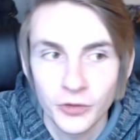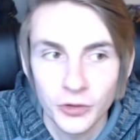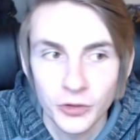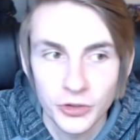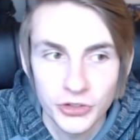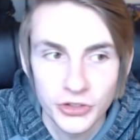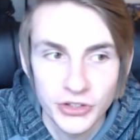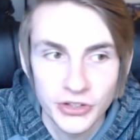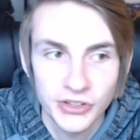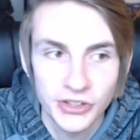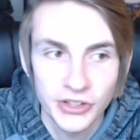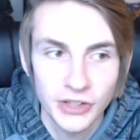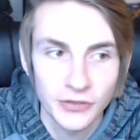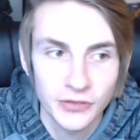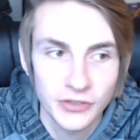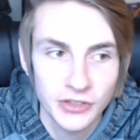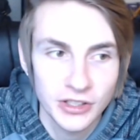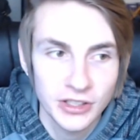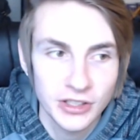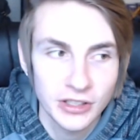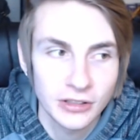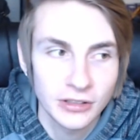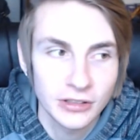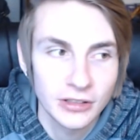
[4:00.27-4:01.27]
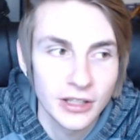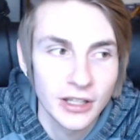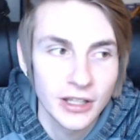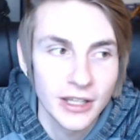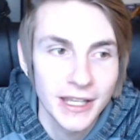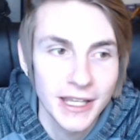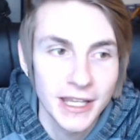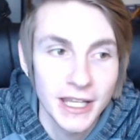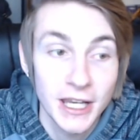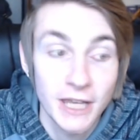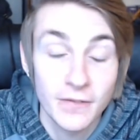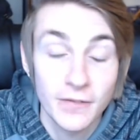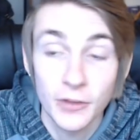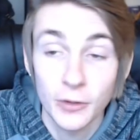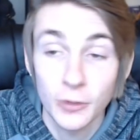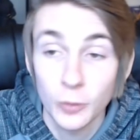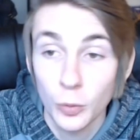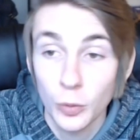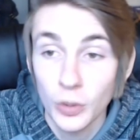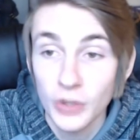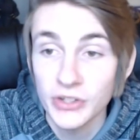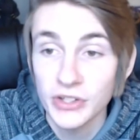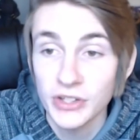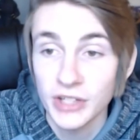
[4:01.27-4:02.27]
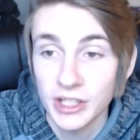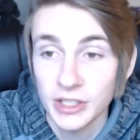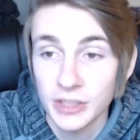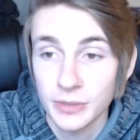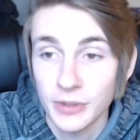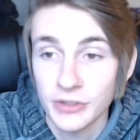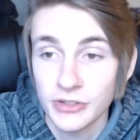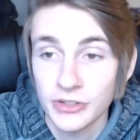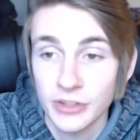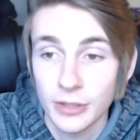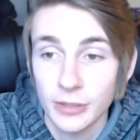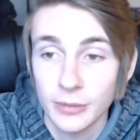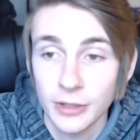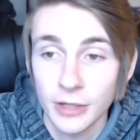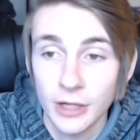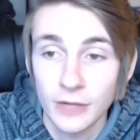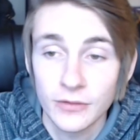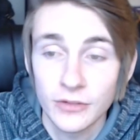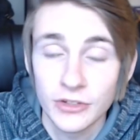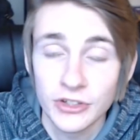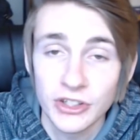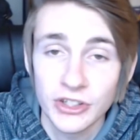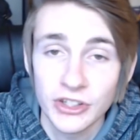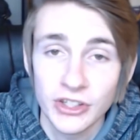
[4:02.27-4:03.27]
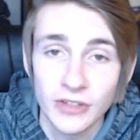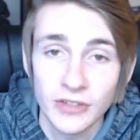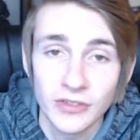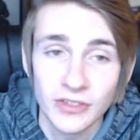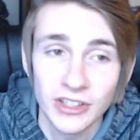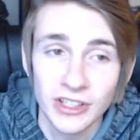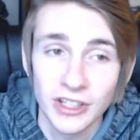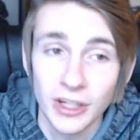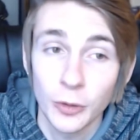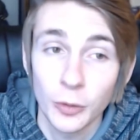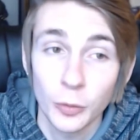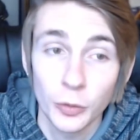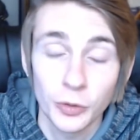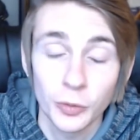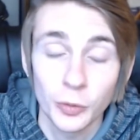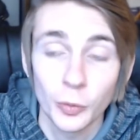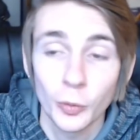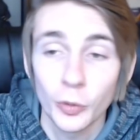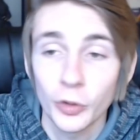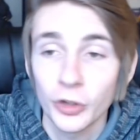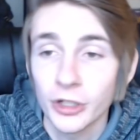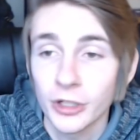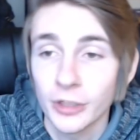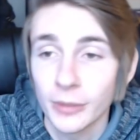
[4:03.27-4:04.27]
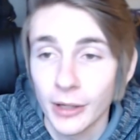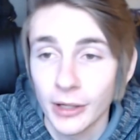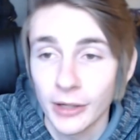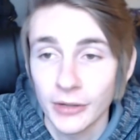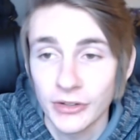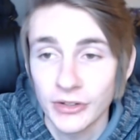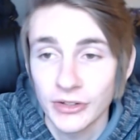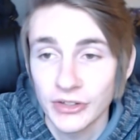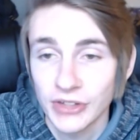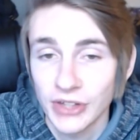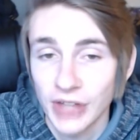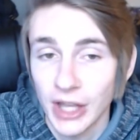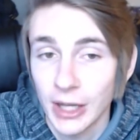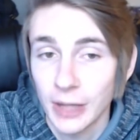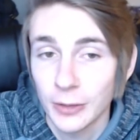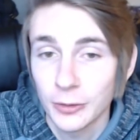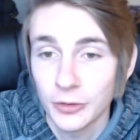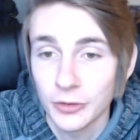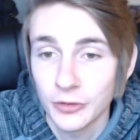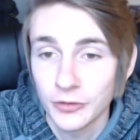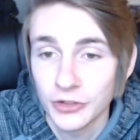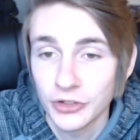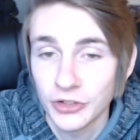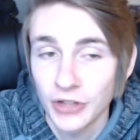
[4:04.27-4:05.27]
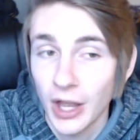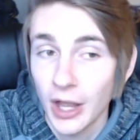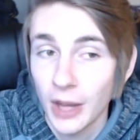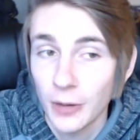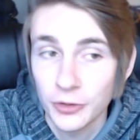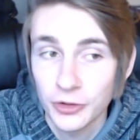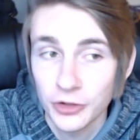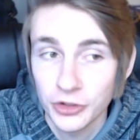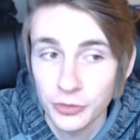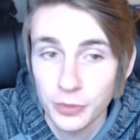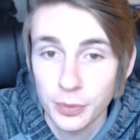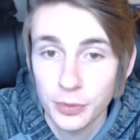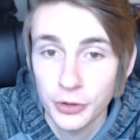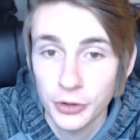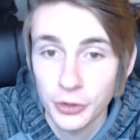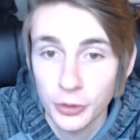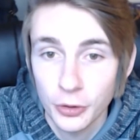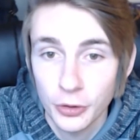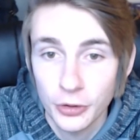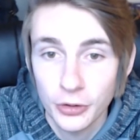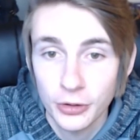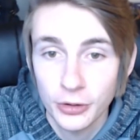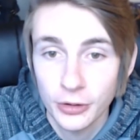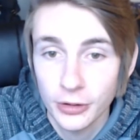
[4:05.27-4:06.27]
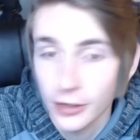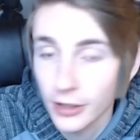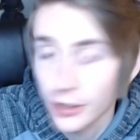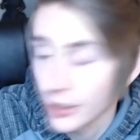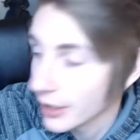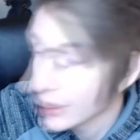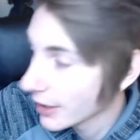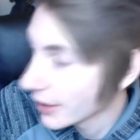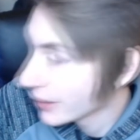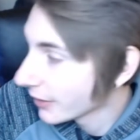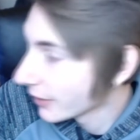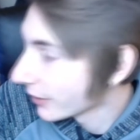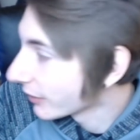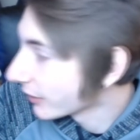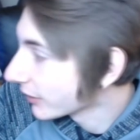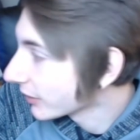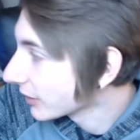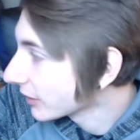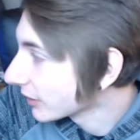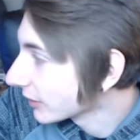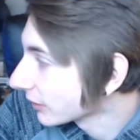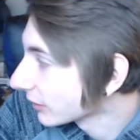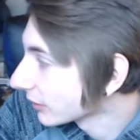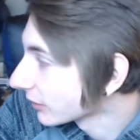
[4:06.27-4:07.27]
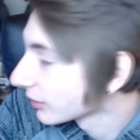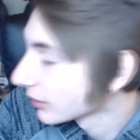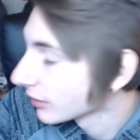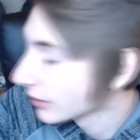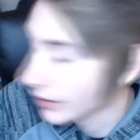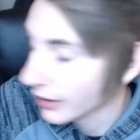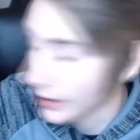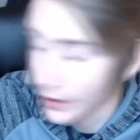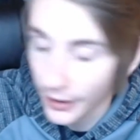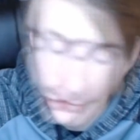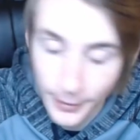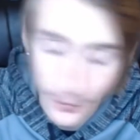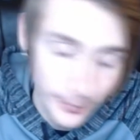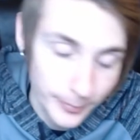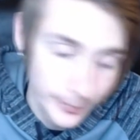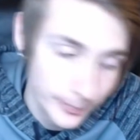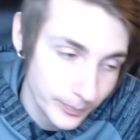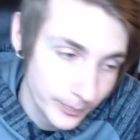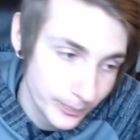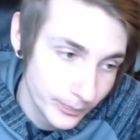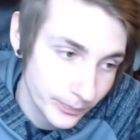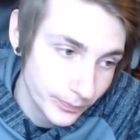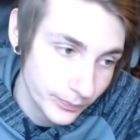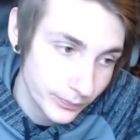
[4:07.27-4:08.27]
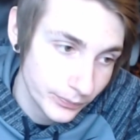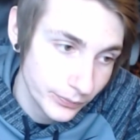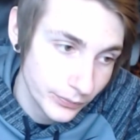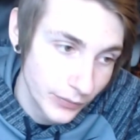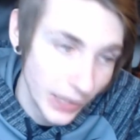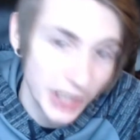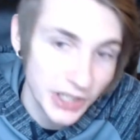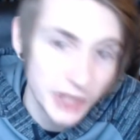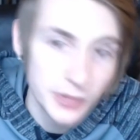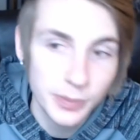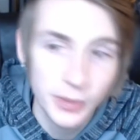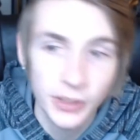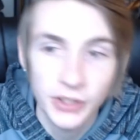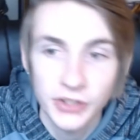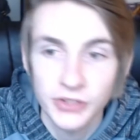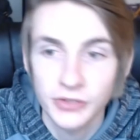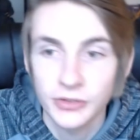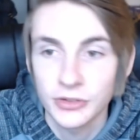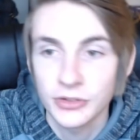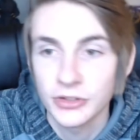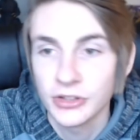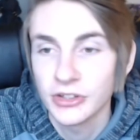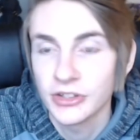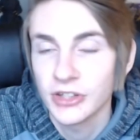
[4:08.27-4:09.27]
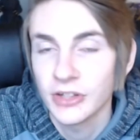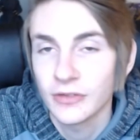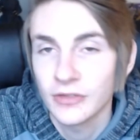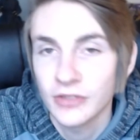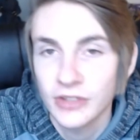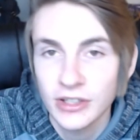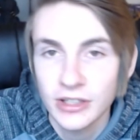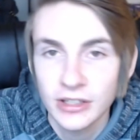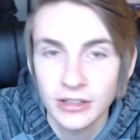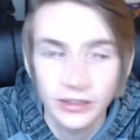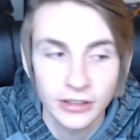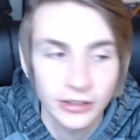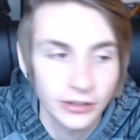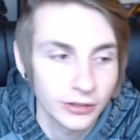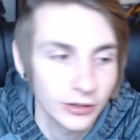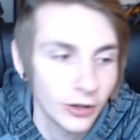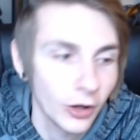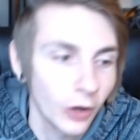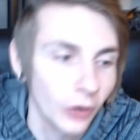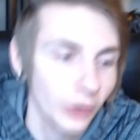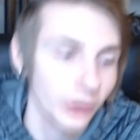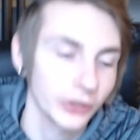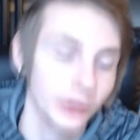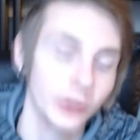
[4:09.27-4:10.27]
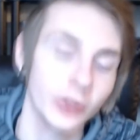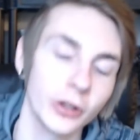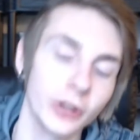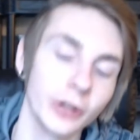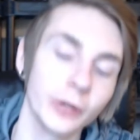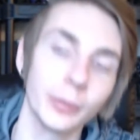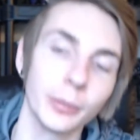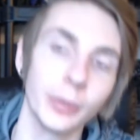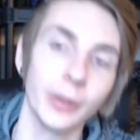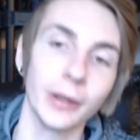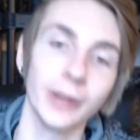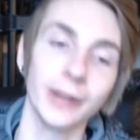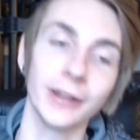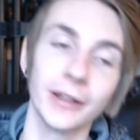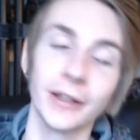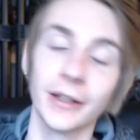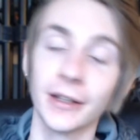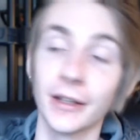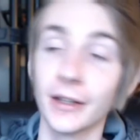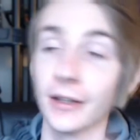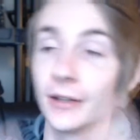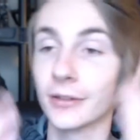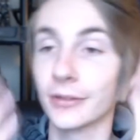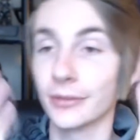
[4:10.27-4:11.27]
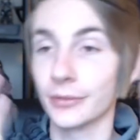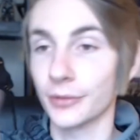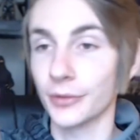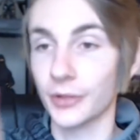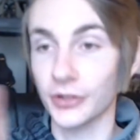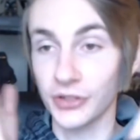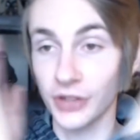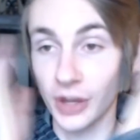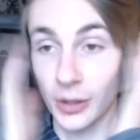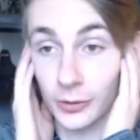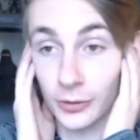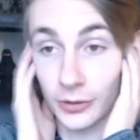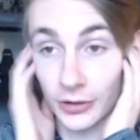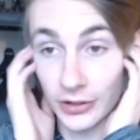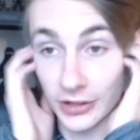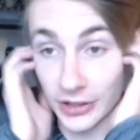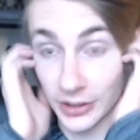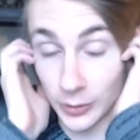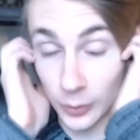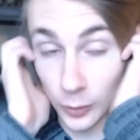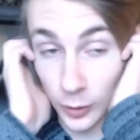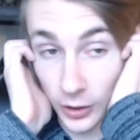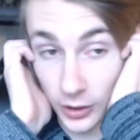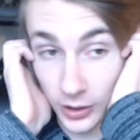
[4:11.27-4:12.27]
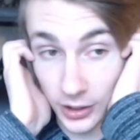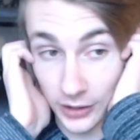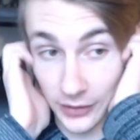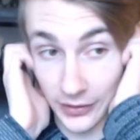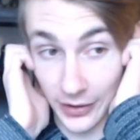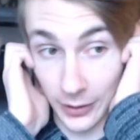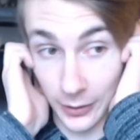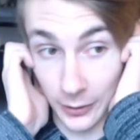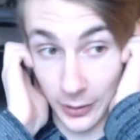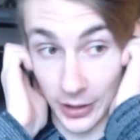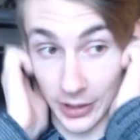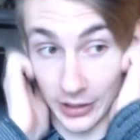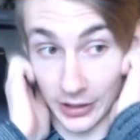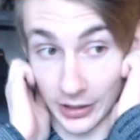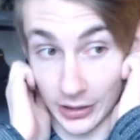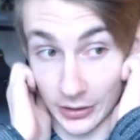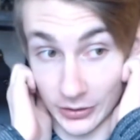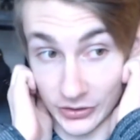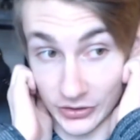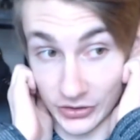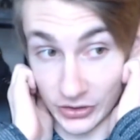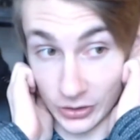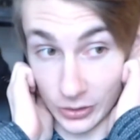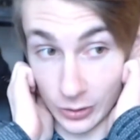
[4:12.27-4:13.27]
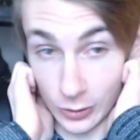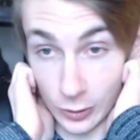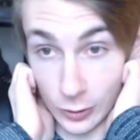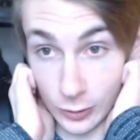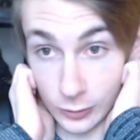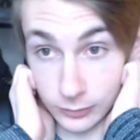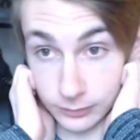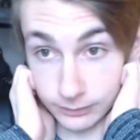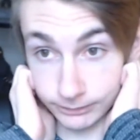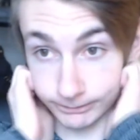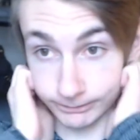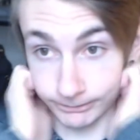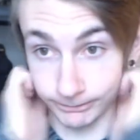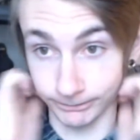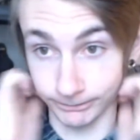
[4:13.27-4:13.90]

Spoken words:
for G17. If there was an X Plus coming out for G17, I wouldn't worry about this. I would just pre-order the X Plus for G17 and call it good. But there's not really any word on that right now, so